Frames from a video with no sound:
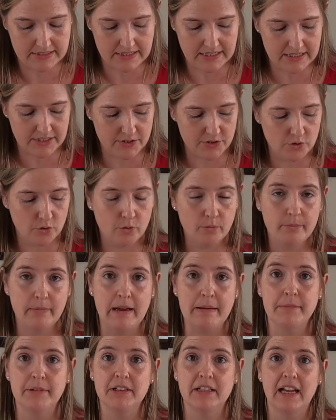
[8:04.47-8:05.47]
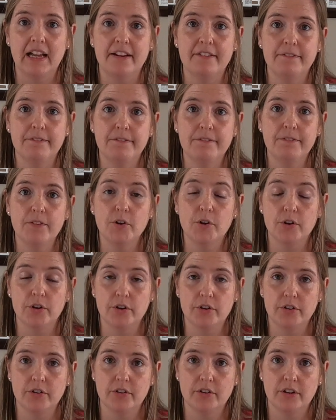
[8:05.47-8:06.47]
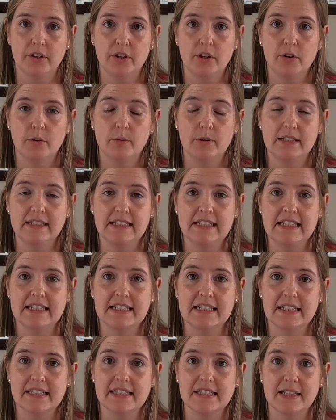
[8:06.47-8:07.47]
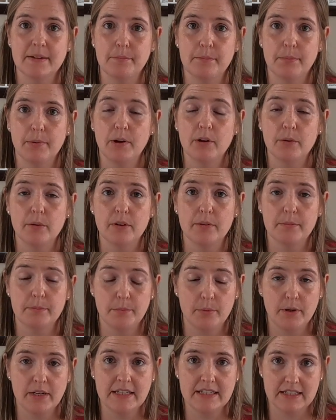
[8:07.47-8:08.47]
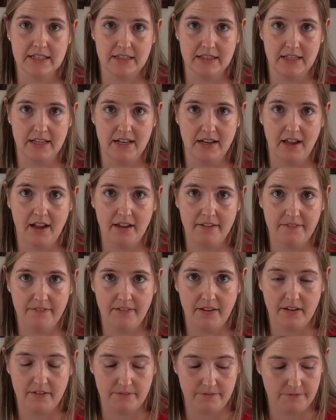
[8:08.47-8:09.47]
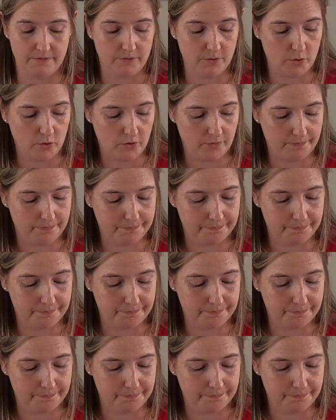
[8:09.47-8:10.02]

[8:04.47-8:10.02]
Does your mammal have fur, or at least at some point in their life have fur?